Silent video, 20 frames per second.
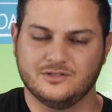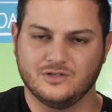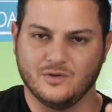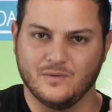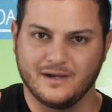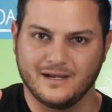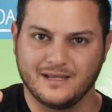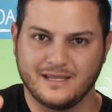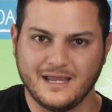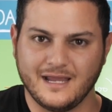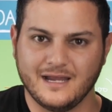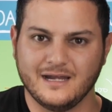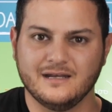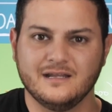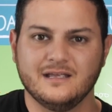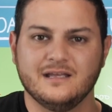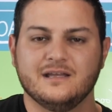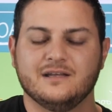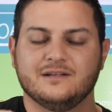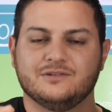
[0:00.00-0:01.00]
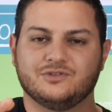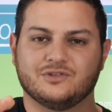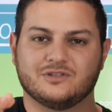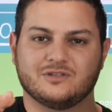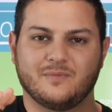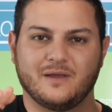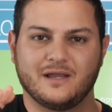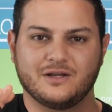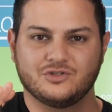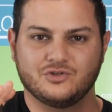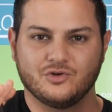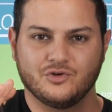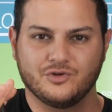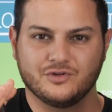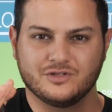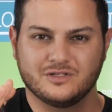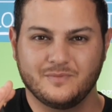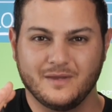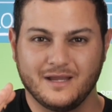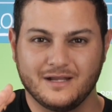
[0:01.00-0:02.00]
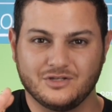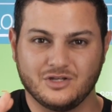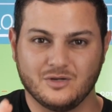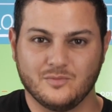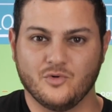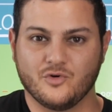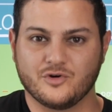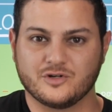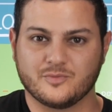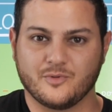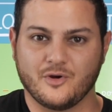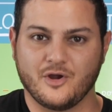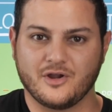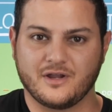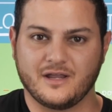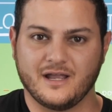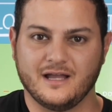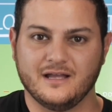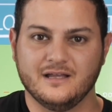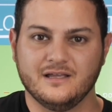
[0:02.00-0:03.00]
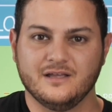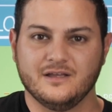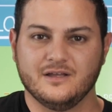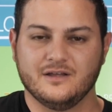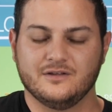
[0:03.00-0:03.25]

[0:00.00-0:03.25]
So again, just make sure you speak to your mortgage broker